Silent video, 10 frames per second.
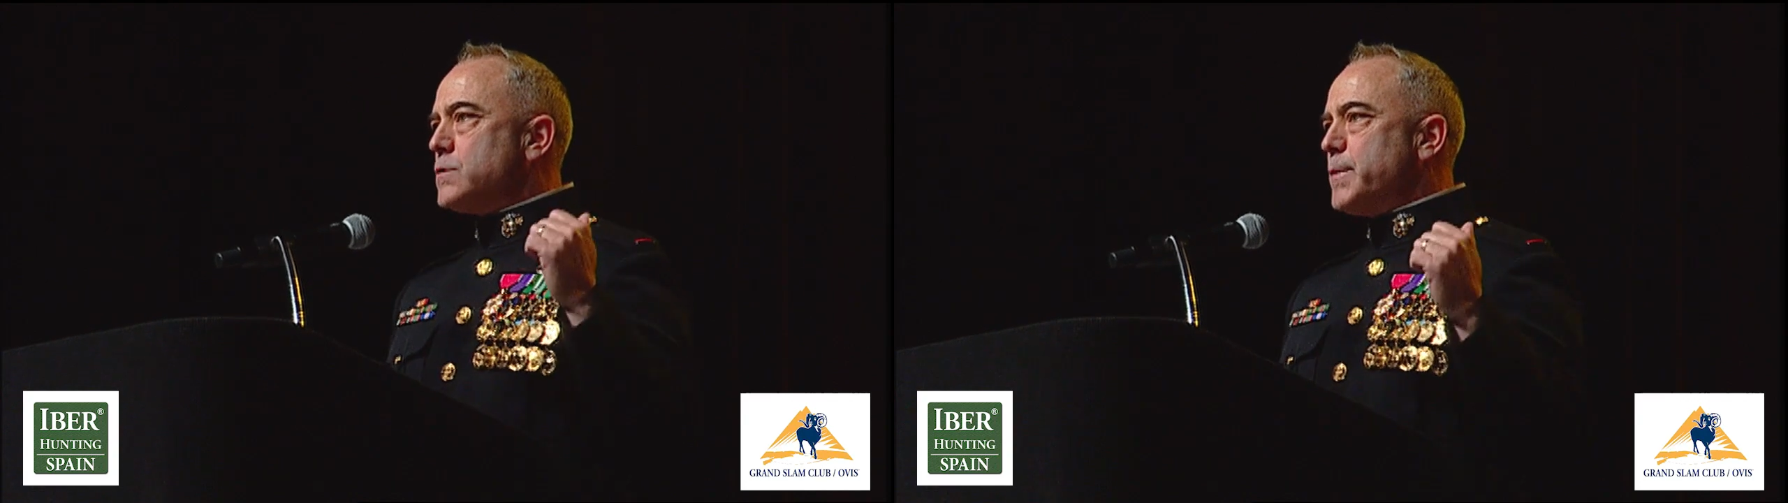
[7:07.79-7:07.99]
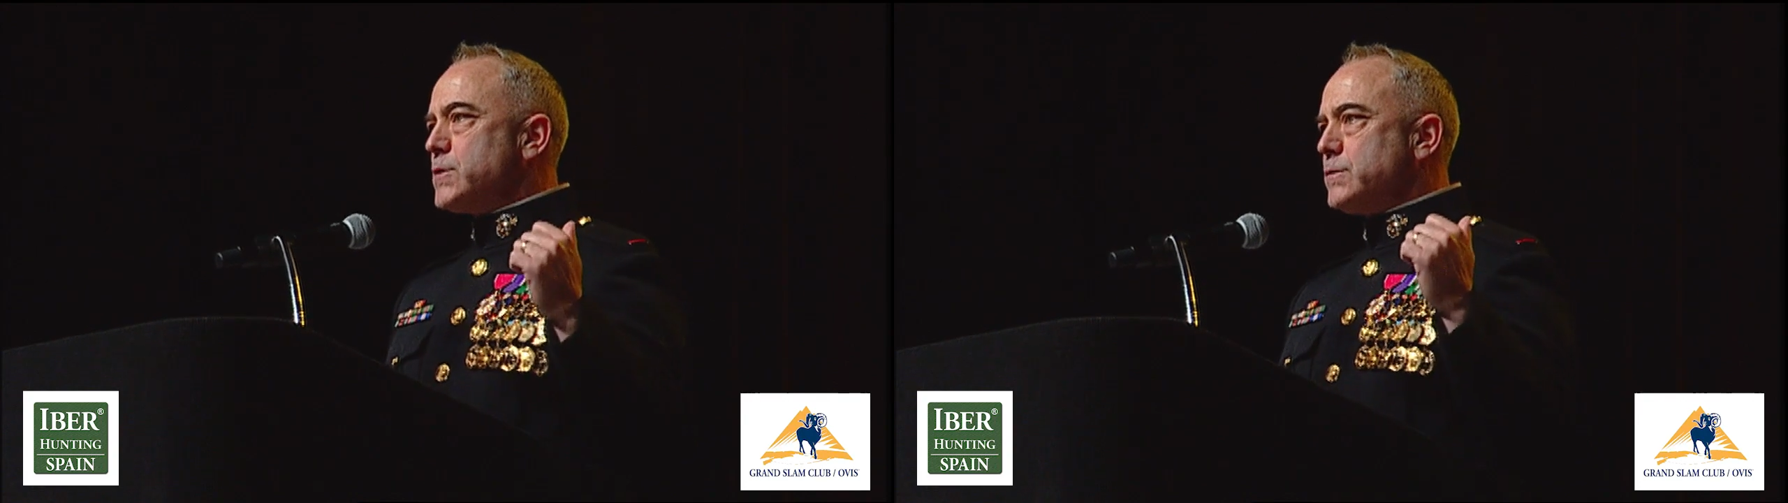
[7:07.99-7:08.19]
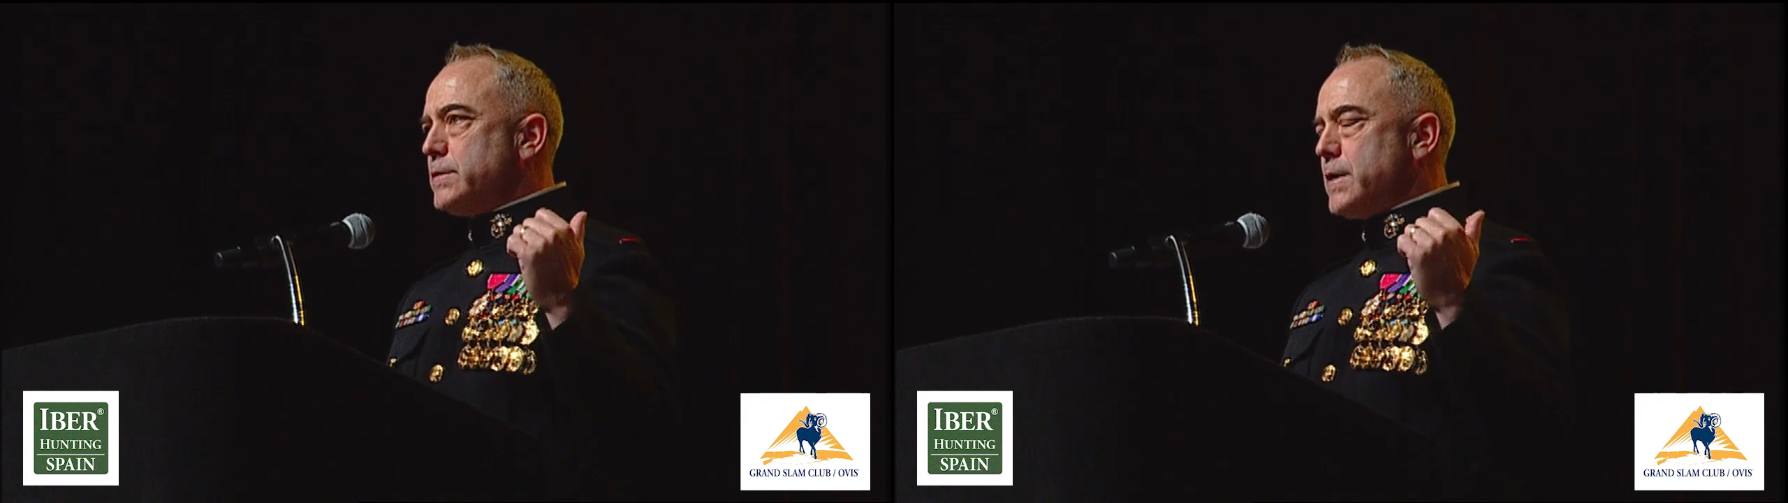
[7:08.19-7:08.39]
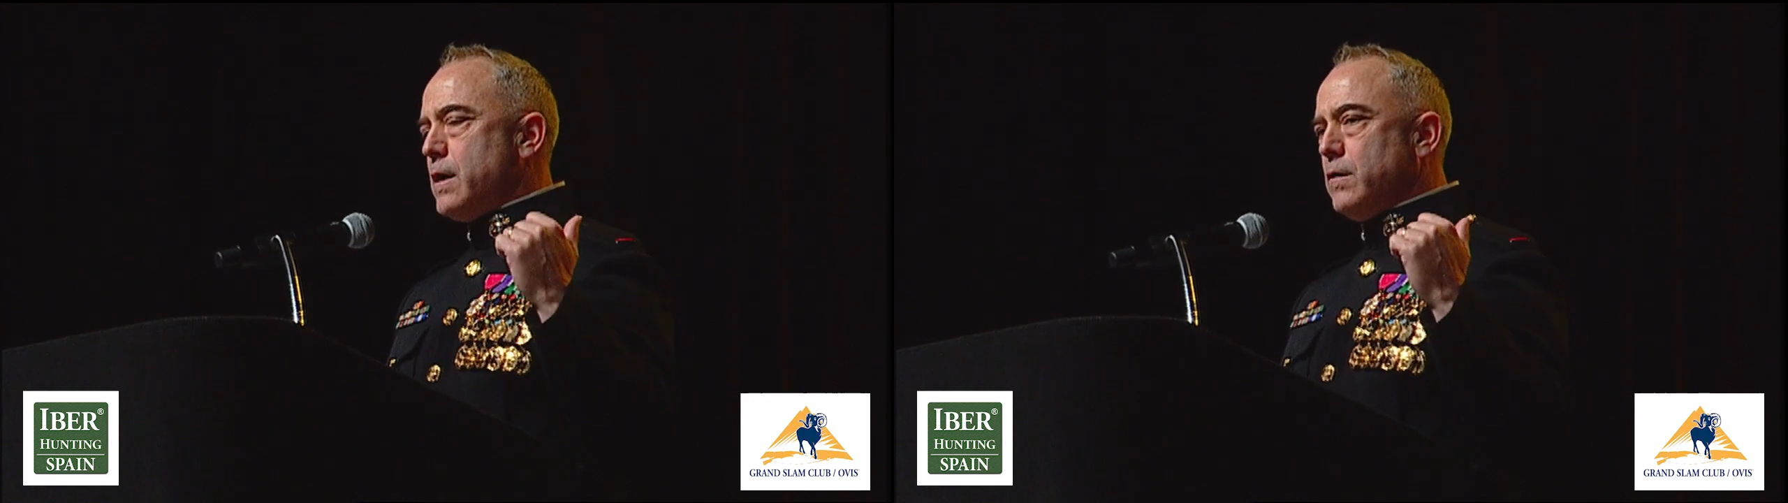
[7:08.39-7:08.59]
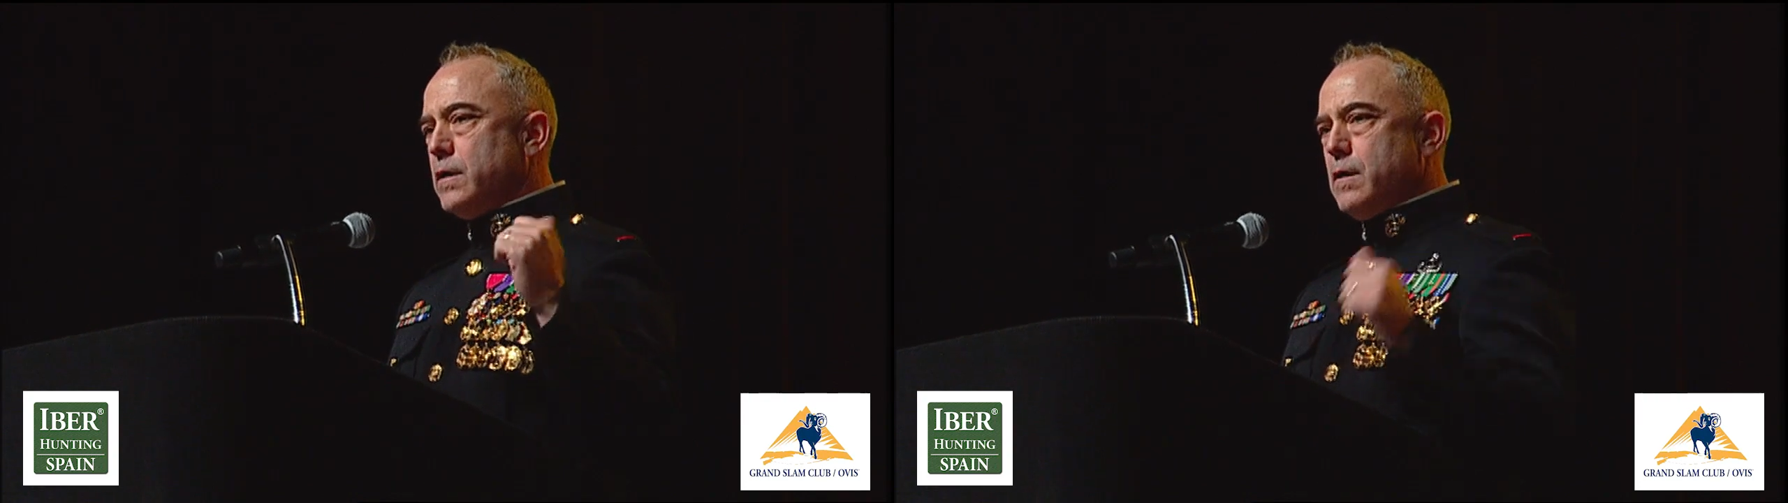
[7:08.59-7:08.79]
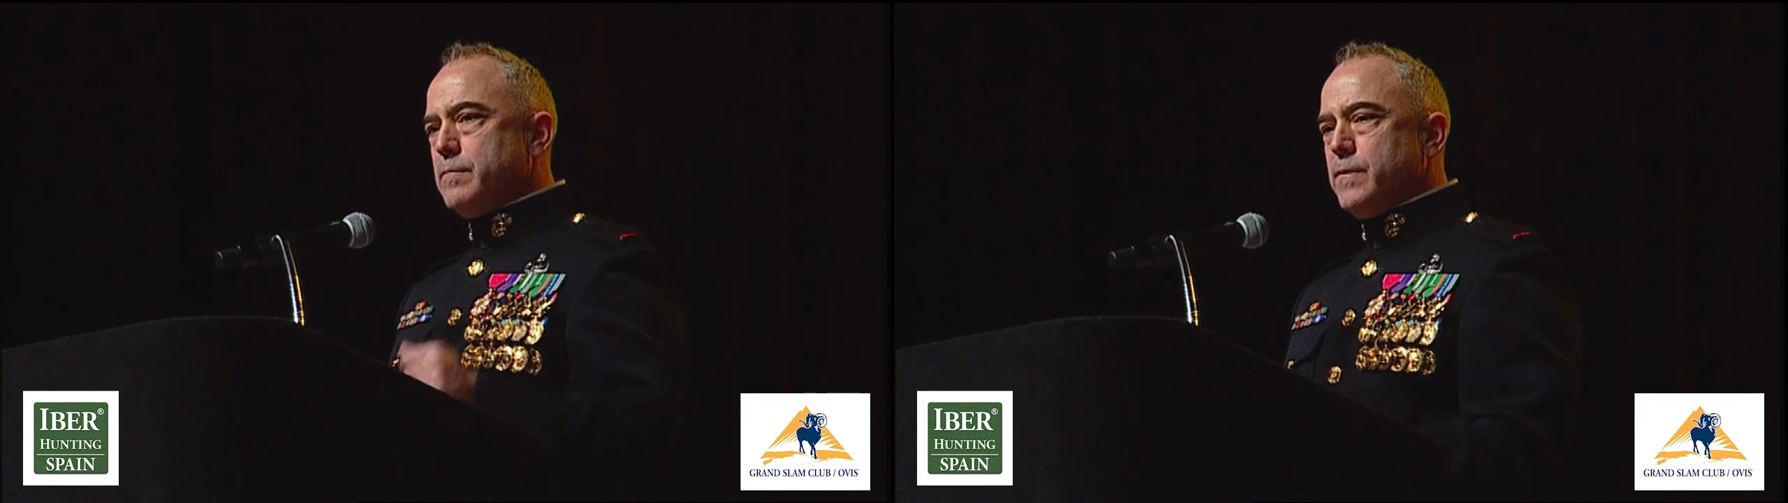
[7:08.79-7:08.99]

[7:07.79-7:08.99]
especially Dale and